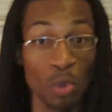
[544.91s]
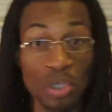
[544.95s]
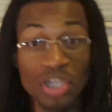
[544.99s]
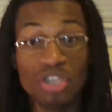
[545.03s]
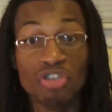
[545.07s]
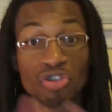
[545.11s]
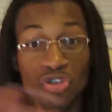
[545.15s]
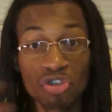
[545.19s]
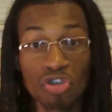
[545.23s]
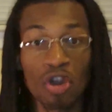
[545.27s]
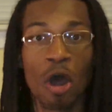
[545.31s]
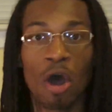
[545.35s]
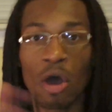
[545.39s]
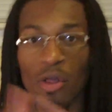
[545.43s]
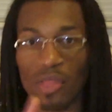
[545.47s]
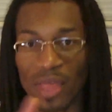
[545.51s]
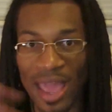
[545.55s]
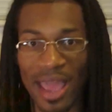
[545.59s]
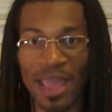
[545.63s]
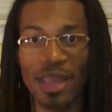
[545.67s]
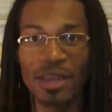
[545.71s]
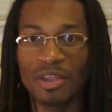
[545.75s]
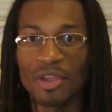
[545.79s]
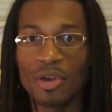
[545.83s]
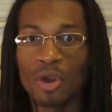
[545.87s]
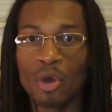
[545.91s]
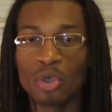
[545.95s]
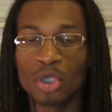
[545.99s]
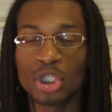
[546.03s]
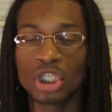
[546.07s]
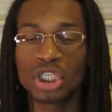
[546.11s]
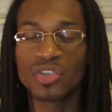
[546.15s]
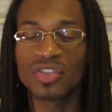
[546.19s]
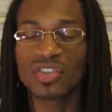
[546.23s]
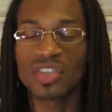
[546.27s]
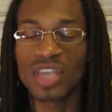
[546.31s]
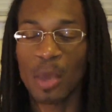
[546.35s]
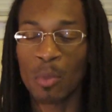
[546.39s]
we saw that, you know,
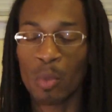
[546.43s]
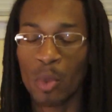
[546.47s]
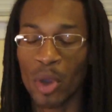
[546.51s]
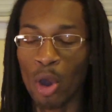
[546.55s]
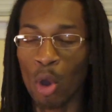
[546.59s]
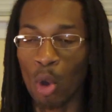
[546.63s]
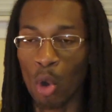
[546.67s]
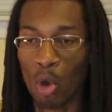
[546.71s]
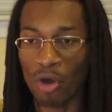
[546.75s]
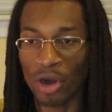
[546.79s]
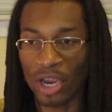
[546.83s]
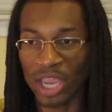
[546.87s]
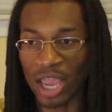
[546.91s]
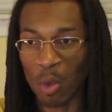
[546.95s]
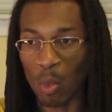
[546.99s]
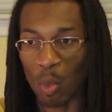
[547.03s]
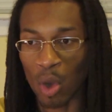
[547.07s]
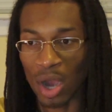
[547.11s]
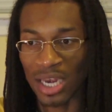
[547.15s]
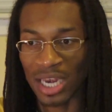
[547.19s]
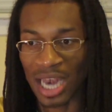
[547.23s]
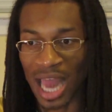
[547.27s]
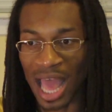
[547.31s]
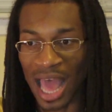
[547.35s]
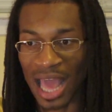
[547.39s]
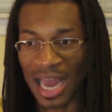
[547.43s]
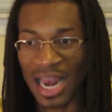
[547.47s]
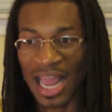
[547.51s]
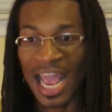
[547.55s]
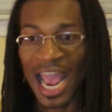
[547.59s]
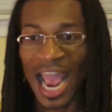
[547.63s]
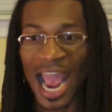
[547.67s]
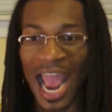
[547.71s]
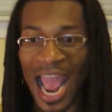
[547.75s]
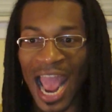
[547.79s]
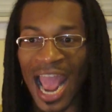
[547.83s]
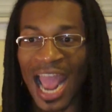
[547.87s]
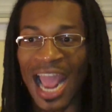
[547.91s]
she slept with Horik and whatnot,
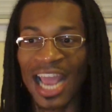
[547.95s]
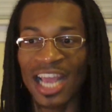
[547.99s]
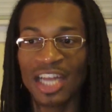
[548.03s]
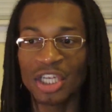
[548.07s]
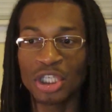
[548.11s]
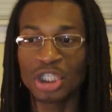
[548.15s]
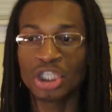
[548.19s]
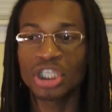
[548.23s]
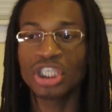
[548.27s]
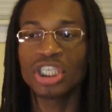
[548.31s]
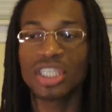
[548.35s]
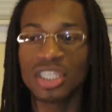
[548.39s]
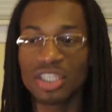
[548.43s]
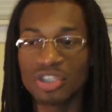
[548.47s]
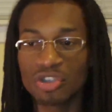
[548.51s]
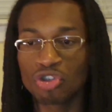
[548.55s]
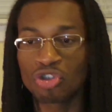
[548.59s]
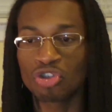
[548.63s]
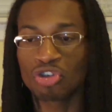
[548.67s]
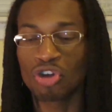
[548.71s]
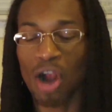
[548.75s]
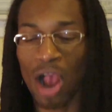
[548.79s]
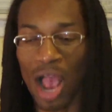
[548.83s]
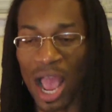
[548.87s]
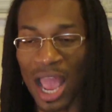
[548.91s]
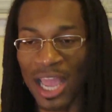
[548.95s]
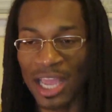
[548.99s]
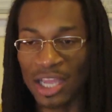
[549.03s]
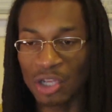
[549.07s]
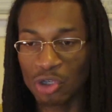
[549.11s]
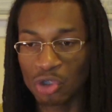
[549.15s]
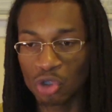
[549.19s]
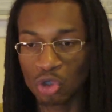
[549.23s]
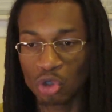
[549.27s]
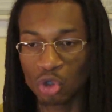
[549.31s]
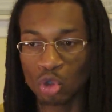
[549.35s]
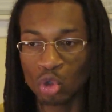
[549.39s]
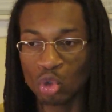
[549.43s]
and she is
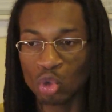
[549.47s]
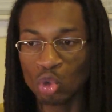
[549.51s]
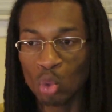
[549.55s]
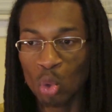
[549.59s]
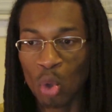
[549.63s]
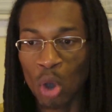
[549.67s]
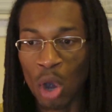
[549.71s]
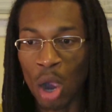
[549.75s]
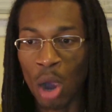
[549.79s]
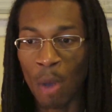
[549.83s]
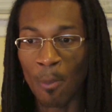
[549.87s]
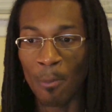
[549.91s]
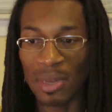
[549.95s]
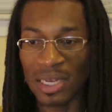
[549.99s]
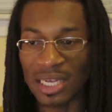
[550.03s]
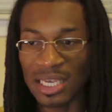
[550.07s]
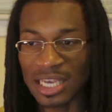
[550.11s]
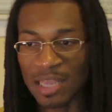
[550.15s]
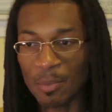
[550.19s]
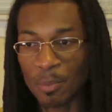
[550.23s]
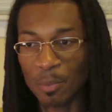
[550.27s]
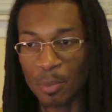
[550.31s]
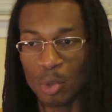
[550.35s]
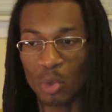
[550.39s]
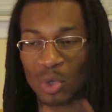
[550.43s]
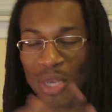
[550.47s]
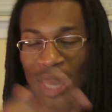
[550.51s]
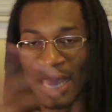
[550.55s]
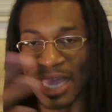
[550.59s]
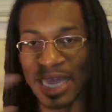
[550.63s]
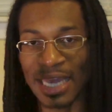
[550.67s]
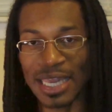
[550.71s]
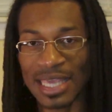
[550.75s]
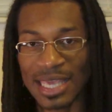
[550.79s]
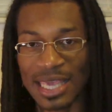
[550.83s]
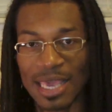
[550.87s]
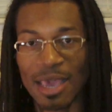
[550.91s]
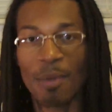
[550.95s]
trying to
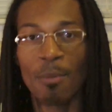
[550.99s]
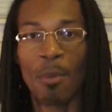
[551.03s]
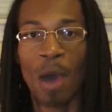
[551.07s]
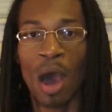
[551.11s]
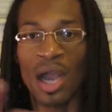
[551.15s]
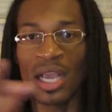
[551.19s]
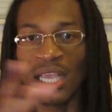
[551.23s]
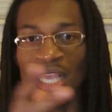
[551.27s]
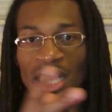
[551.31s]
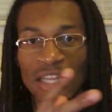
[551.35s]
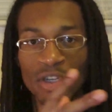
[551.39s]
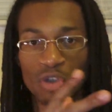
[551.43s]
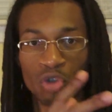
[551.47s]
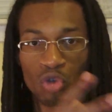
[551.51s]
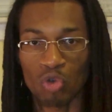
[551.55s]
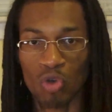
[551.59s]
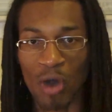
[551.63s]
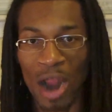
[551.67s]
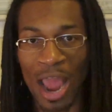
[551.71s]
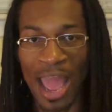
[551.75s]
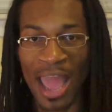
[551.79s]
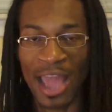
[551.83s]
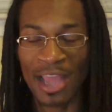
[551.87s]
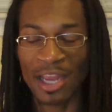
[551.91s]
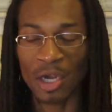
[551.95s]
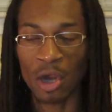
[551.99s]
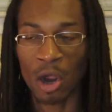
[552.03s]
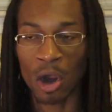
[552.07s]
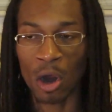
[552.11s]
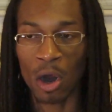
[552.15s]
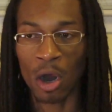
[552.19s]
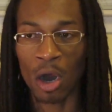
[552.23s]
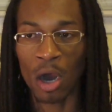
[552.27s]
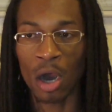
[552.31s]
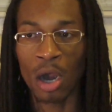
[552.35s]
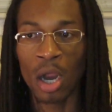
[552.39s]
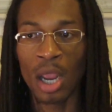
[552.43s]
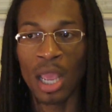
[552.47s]
manipulate him against
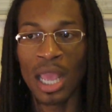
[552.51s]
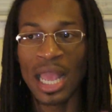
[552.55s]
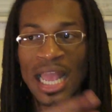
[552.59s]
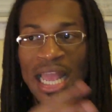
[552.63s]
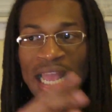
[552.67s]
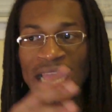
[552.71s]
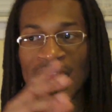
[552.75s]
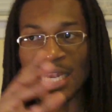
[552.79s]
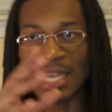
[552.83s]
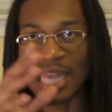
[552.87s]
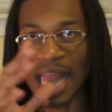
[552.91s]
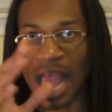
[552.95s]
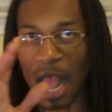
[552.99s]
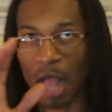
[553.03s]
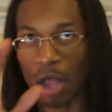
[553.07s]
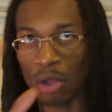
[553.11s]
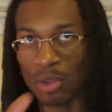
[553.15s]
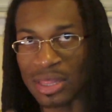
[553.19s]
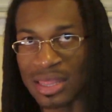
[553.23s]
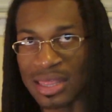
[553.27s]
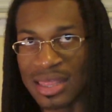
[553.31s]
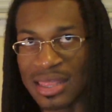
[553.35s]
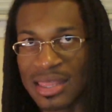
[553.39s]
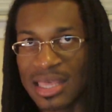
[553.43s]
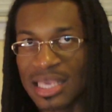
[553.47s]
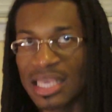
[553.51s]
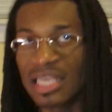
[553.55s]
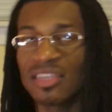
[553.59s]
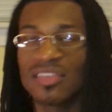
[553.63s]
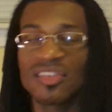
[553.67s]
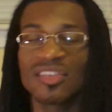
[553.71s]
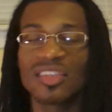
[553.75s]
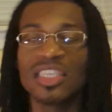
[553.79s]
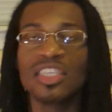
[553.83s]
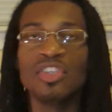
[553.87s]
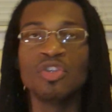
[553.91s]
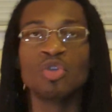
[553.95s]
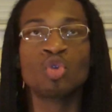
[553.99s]
Ragnar. Now,
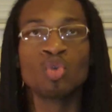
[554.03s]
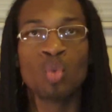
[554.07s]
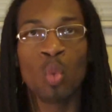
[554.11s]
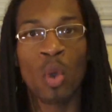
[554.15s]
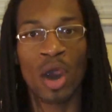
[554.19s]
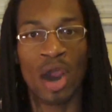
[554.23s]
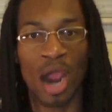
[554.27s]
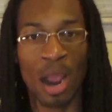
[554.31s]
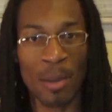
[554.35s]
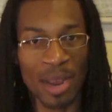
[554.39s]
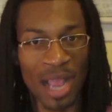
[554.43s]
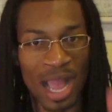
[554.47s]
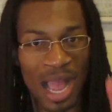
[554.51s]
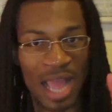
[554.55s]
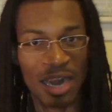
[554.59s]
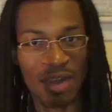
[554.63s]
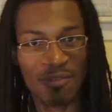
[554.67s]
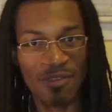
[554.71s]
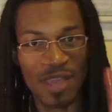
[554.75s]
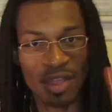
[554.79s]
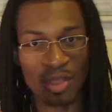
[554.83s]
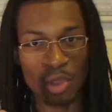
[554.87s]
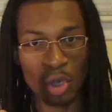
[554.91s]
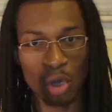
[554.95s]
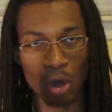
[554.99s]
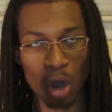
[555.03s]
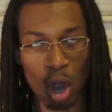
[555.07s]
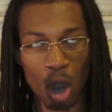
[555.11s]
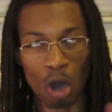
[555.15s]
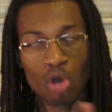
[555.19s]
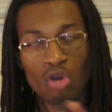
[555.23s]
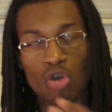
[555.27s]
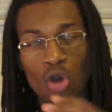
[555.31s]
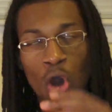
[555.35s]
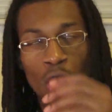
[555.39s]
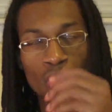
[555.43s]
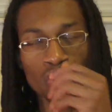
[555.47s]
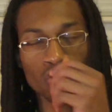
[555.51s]
this is where I'm kind of at a
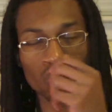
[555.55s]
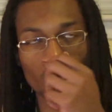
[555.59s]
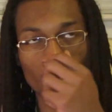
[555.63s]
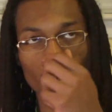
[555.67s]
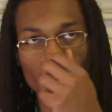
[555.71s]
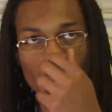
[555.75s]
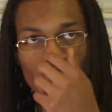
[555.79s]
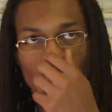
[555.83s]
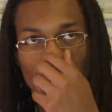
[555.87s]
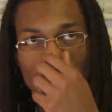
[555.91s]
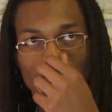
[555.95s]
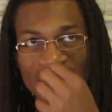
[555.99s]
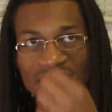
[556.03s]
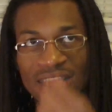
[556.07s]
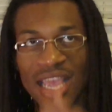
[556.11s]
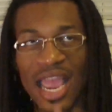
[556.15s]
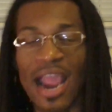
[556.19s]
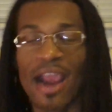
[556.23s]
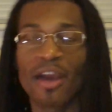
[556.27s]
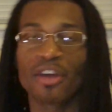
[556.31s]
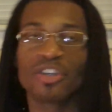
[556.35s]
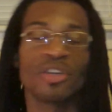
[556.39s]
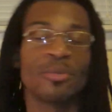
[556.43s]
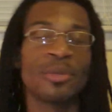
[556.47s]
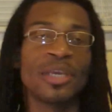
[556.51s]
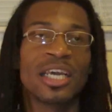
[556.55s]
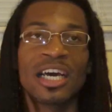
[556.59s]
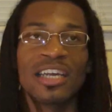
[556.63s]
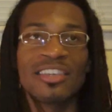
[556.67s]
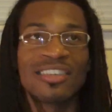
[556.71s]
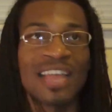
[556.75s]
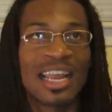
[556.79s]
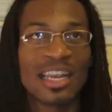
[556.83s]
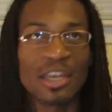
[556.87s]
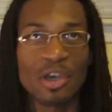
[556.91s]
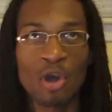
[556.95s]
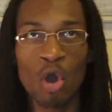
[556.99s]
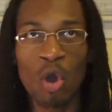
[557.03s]
crossroads with this character,
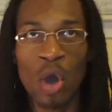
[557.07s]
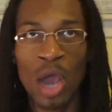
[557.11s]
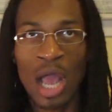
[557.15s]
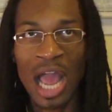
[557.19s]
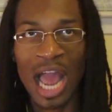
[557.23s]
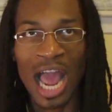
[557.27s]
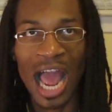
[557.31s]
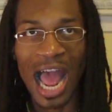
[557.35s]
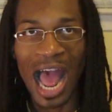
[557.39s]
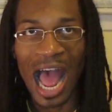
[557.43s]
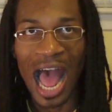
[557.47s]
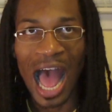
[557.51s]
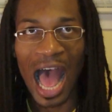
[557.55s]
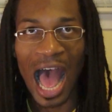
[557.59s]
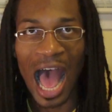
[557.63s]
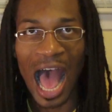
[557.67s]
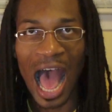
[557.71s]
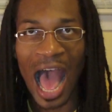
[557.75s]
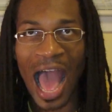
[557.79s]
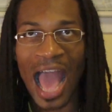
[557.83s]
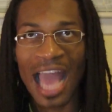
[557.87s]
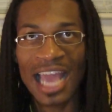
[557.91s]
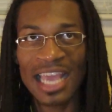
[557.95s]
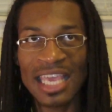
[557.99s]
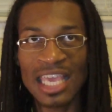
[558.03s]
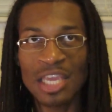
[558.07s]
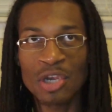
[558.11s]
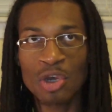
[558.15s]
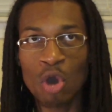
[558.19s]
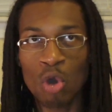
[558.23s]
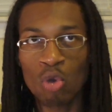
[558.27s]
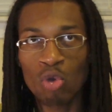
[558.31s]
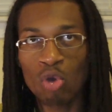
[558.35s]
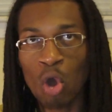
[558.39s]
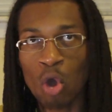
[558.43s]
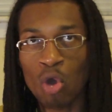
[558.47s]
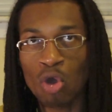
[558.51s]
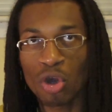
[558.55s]
because I know I can
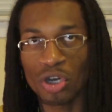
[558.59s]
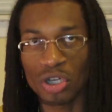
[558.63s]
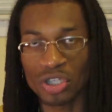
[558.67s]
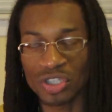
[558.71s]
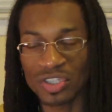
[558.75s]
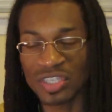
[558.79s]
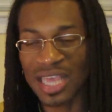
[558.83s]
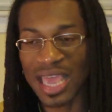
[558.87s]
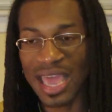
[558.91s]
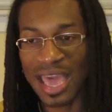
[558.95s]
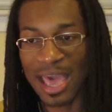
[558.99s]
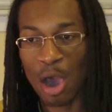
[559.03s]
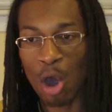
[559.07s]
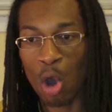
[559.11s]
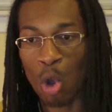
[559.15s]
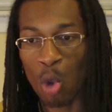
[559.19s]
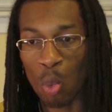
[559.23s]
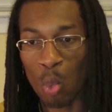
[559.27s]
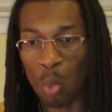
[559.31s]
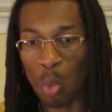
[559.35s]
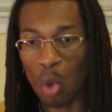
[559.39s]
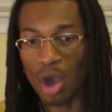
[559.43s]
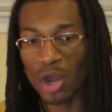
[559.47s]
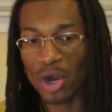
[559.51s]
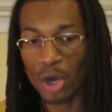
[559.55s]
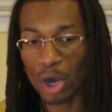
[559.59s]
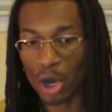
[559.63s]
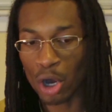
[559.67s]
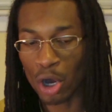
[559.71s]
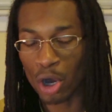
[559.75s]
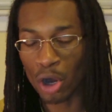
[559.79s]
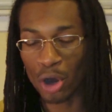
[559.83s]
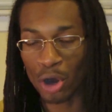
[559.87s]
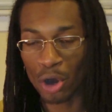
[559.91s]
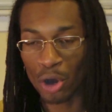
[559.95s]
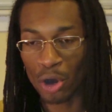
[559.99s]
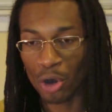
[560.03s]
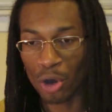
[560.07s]
no longer tell what
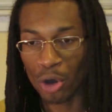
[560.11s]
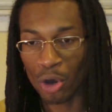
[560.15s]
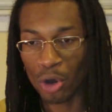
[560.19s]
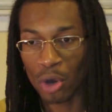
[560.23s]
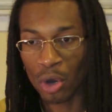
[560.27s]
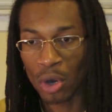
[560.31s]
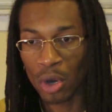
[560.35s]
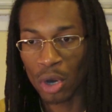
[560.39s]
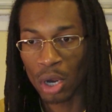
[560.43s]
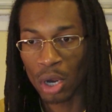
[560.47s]
her